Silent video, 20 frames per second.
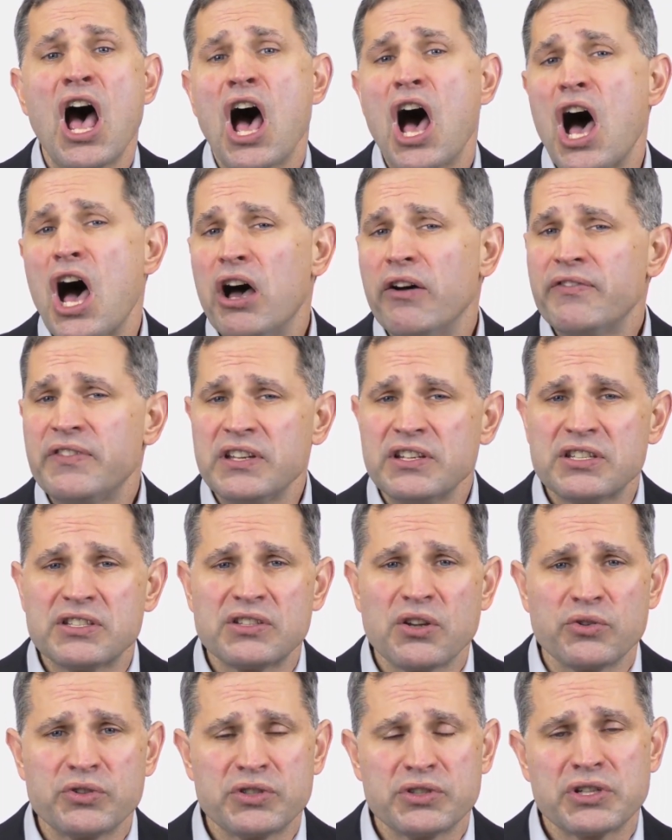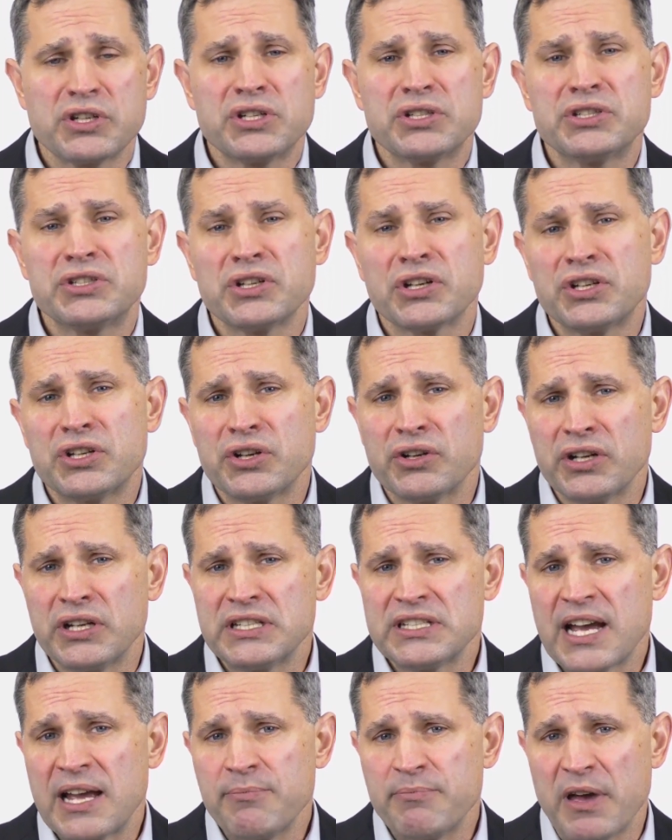of these Social Security
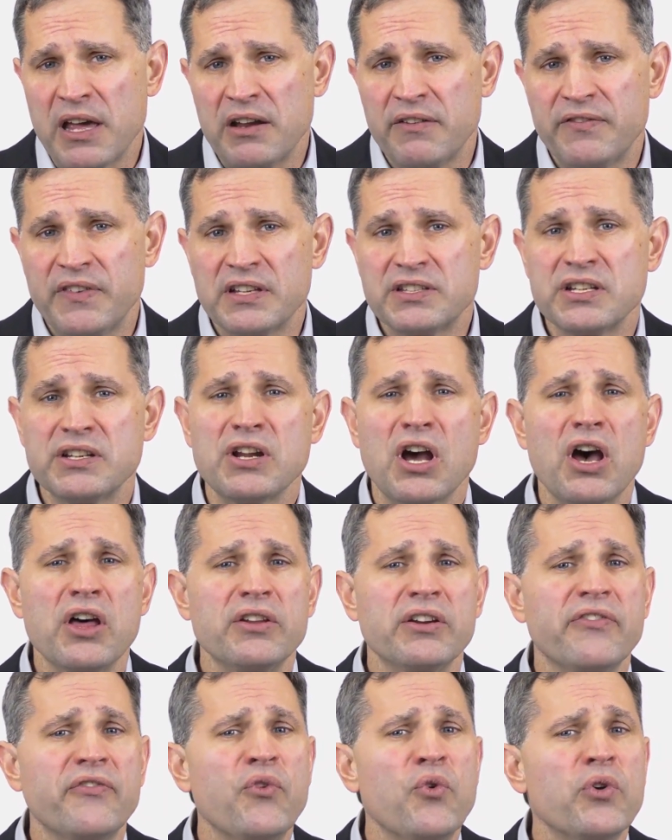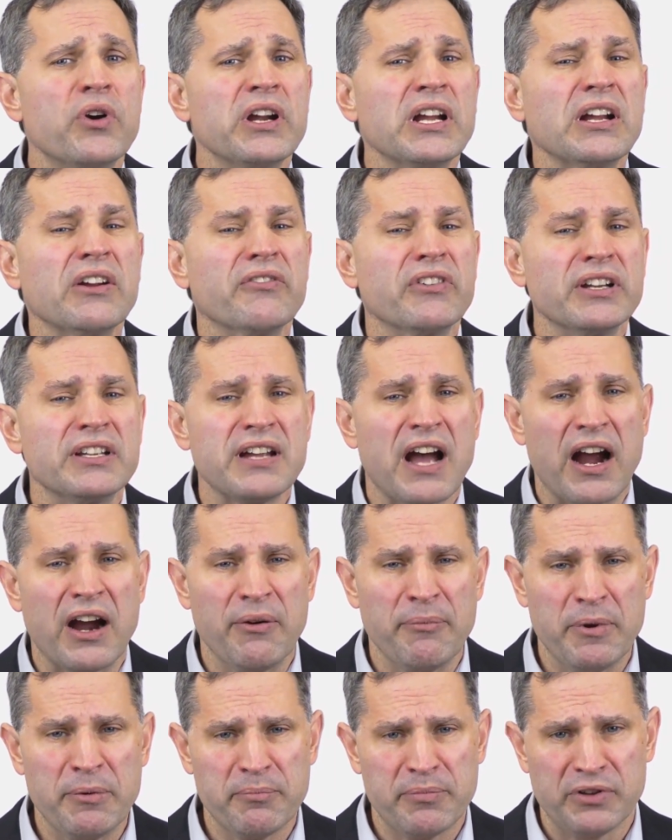type benefits and other foreign
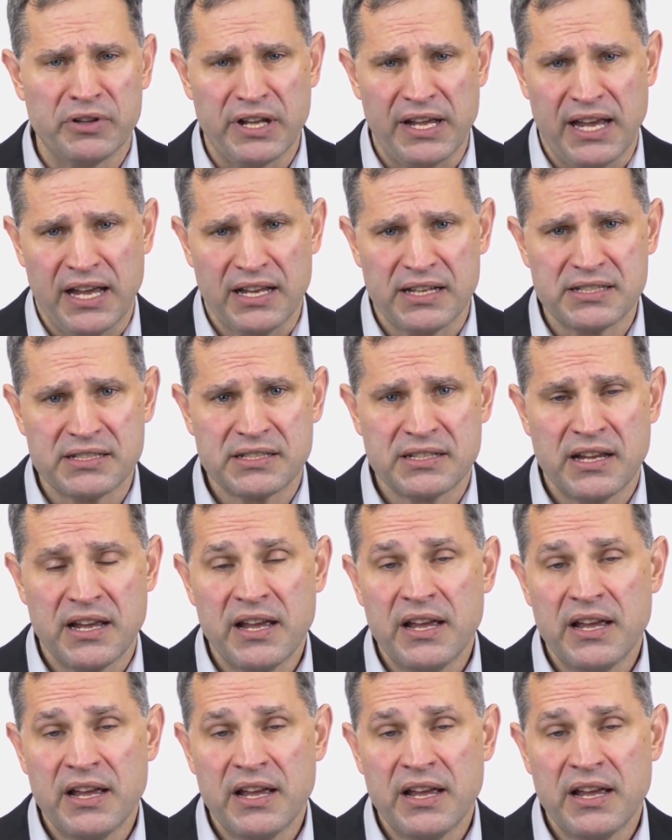retirement plans.